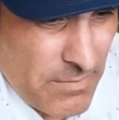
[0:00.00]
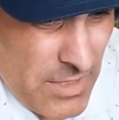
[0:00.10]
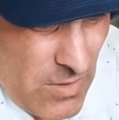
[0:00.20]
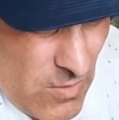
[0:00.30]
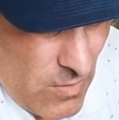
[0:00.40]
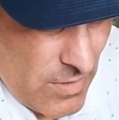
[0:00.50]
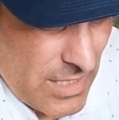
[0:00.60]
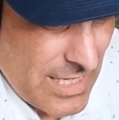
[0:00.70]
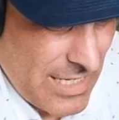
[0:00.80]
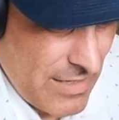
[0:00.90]
I'm going to hold
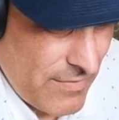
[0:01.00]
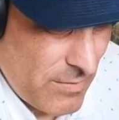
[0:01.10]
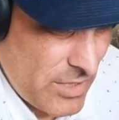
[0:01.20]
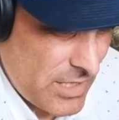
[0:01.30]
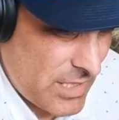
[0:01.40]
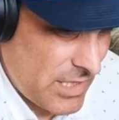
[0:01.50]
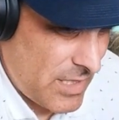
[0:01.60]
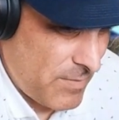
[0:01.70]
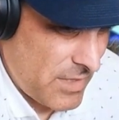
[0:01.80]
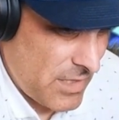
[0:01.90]
off. I'm just going to
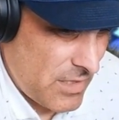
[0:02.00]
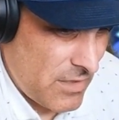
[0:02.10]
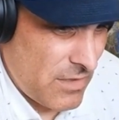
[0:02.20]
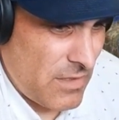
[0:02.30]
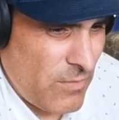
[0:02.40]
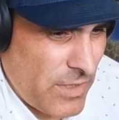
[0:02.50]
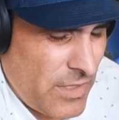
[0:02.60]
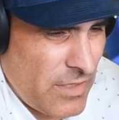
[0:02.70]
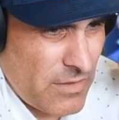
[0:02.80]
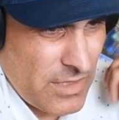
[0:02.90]
skip this turn and we're going to go to